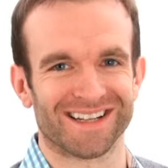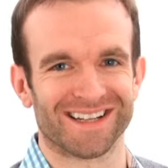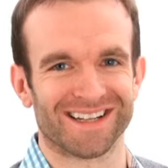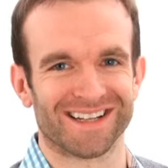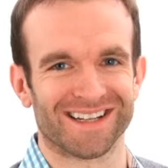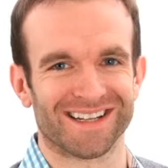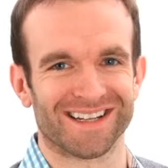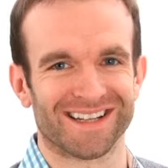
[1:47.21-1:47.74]

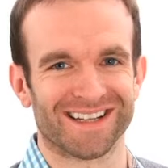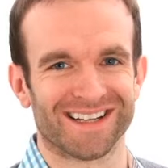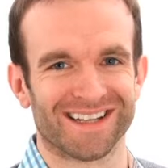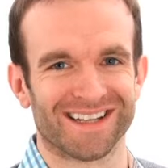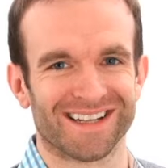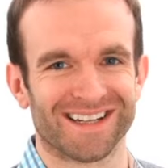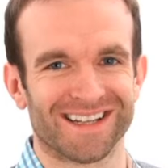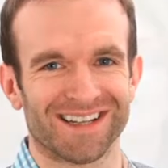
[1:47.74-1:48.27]
Well, anyone
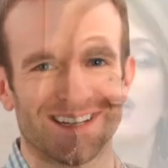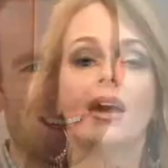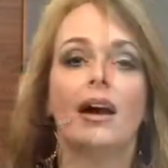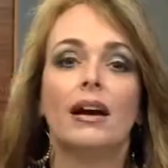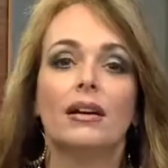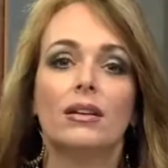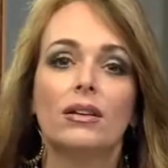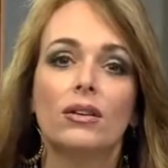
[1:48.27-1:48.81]
could look
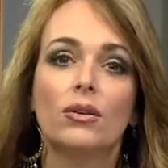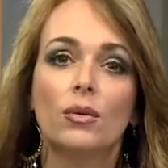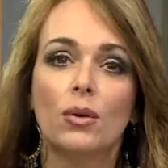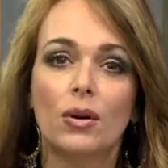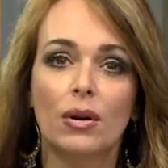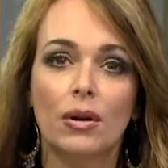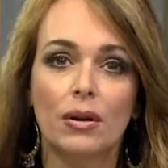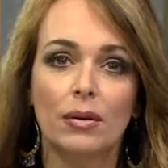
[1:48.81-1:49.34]
at
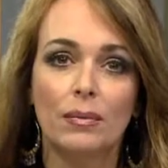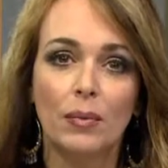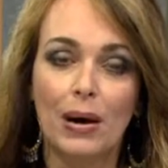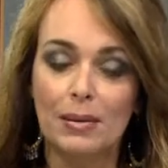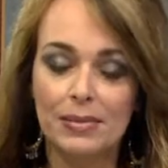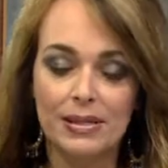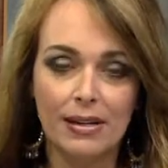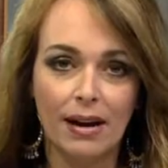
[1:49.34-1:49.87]
your
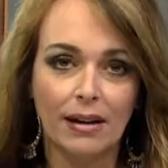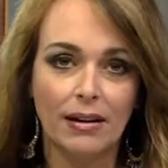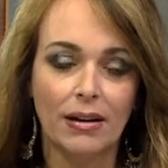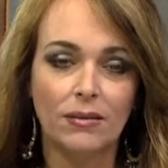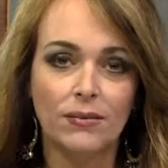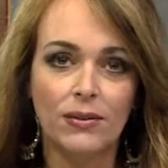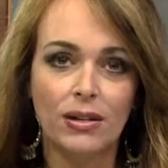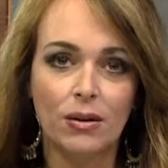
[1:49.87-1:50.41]
website
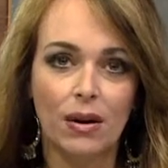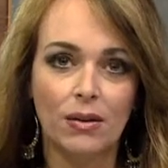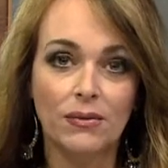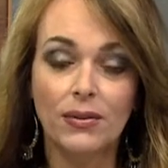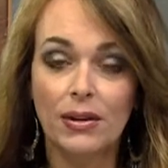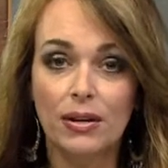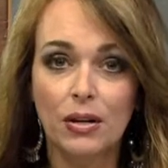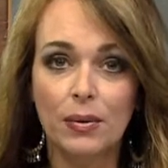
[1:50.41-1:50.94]
and figure out
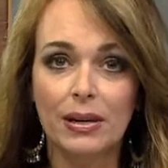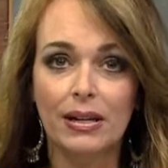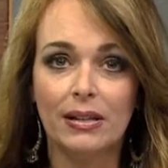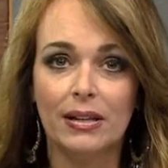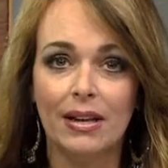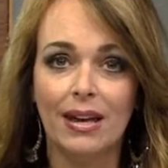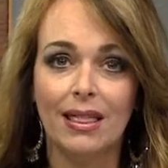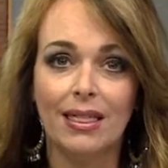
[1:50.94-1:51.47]
very
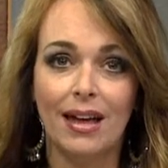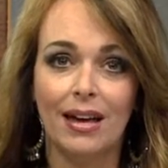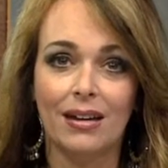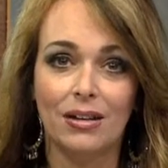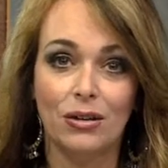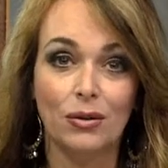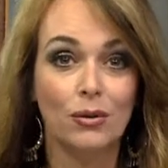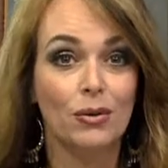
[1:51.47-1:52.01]
quickly
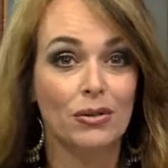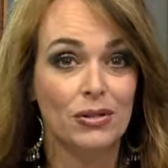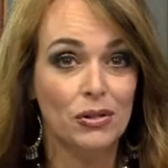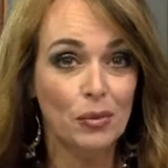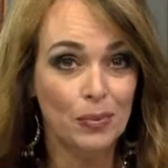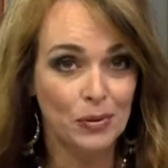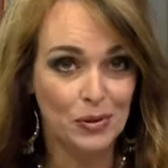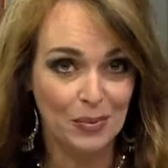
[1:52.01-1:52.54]
that you're a
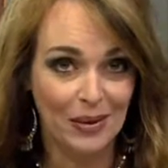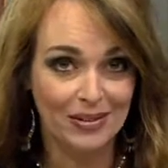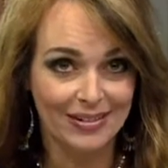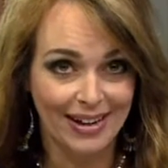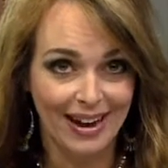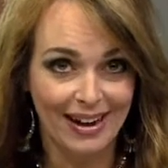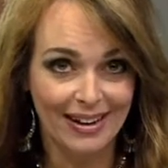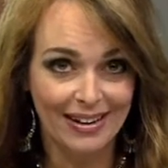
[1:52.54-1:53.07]
super smart
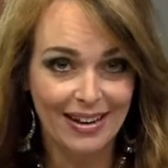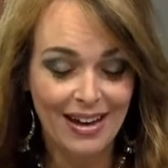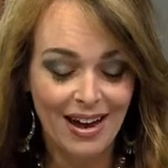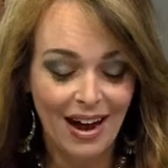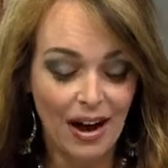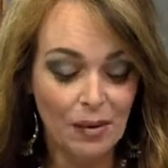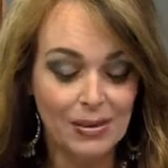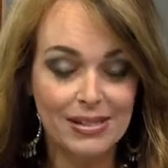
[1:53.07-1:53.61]
guy.
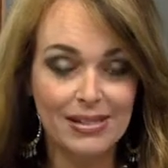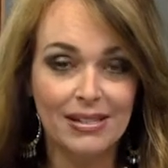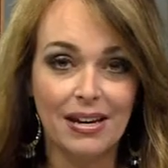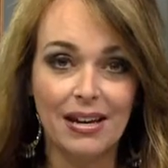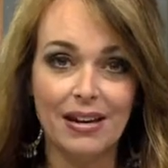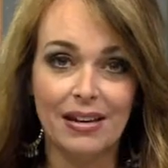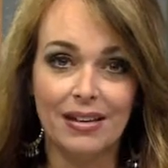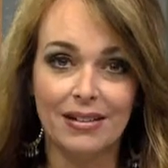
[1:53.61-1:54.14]
I would
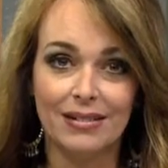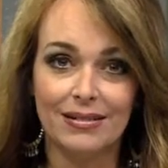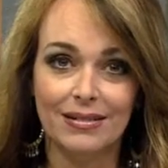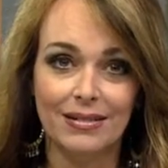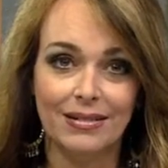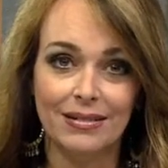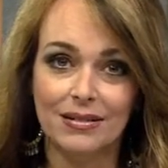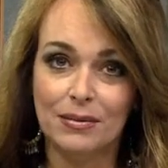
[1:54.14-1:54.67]
say
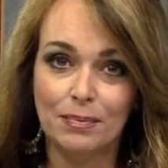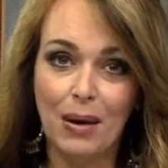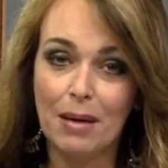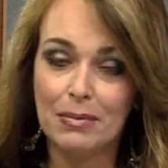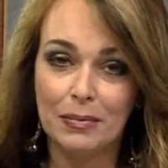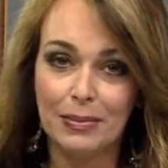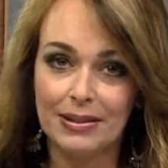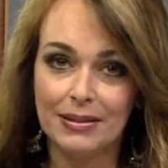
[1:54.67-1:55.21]

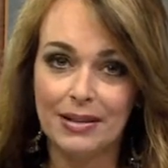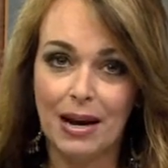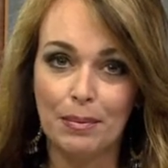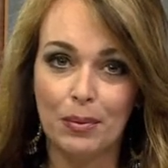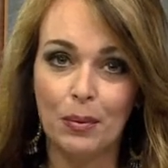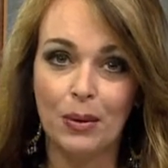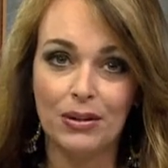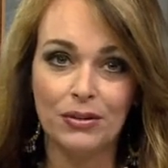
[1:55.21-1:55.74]
probably top
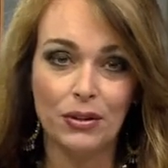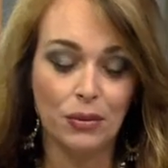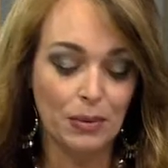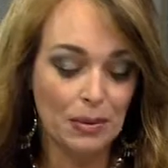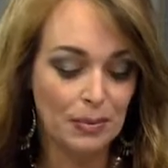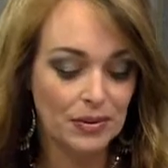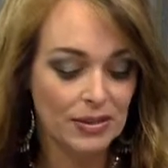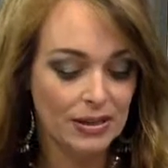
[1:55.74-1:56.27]
1% to
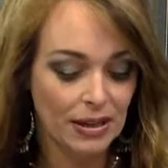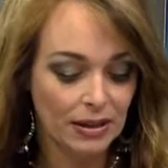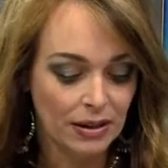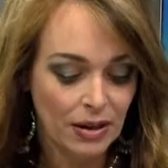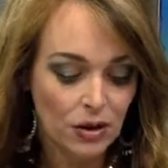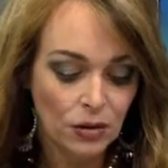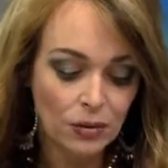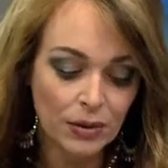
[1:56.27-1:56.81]
3%
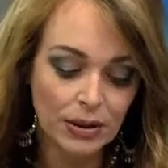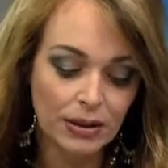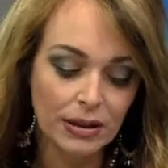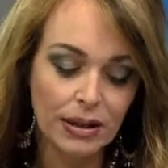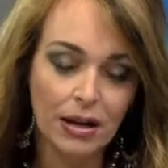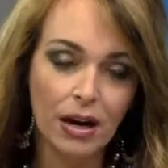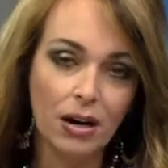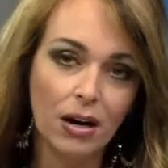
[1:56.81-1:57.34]

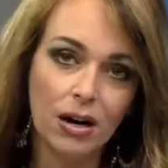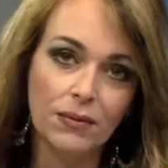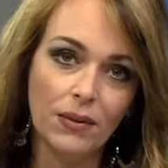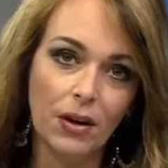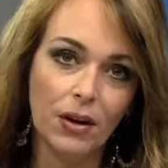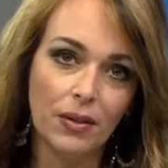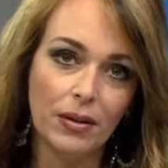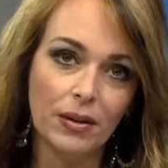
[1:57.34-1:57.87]
really of
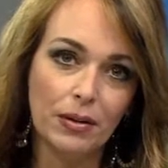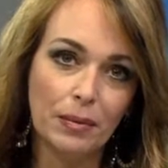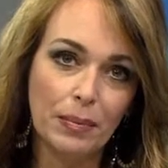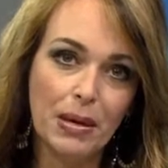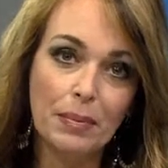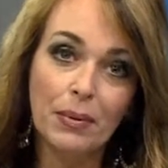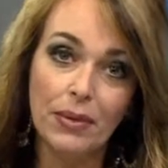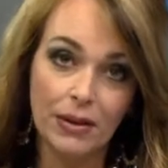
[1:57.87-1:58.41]
all the
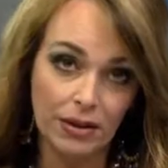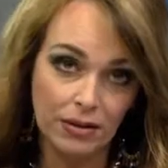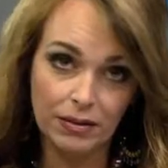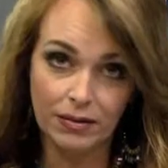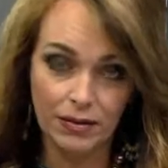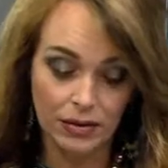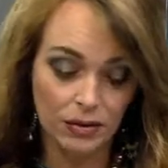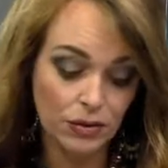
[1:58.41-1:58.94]
people that
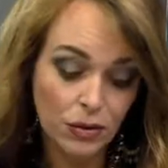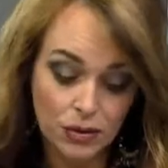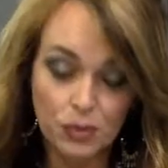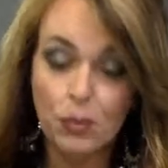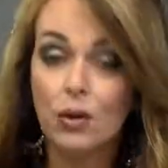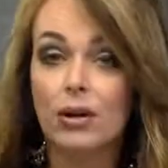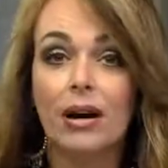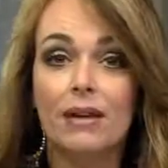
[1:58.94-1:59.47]
whose
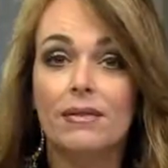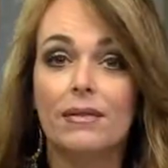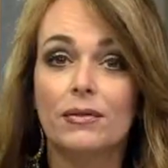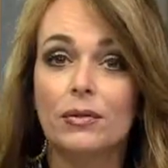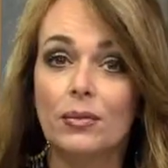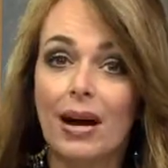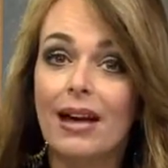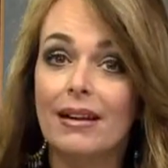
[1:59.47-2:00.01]
work I've
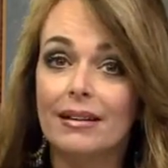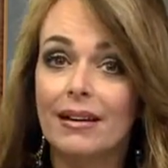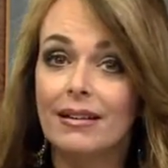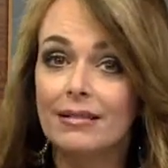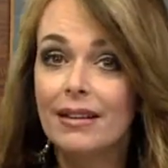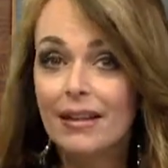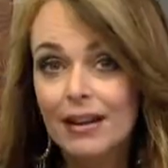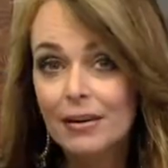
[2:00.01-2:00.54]
ever read.
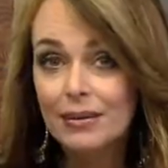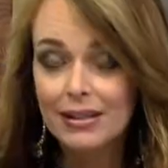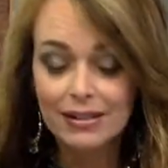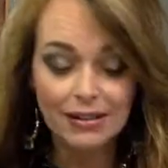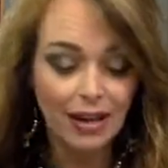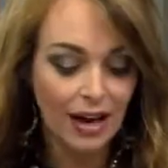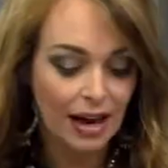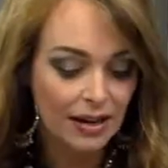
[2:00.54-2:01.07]
And I read a
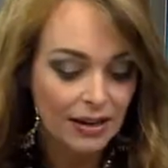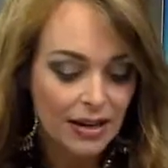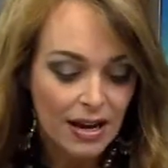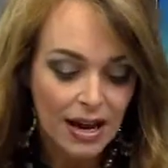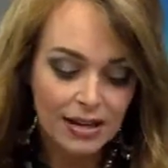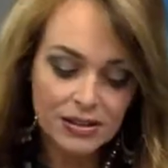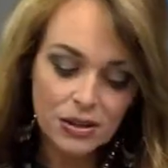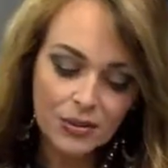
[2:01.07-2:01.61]
lot.
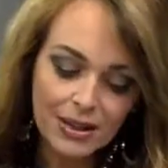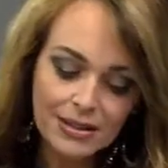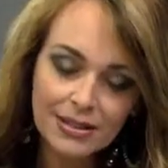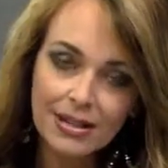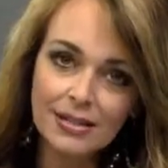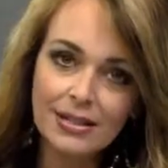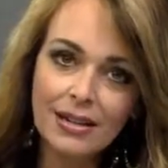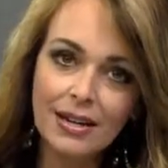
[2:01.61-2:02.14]
And so that's
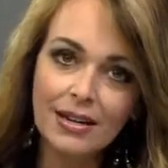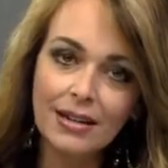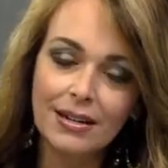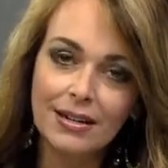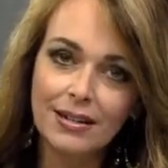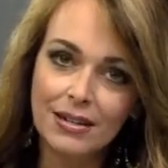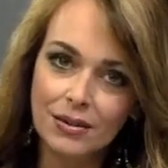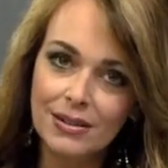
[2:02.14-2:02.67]
not saying,
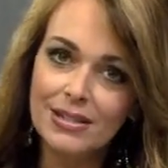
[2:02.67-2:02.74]
you know,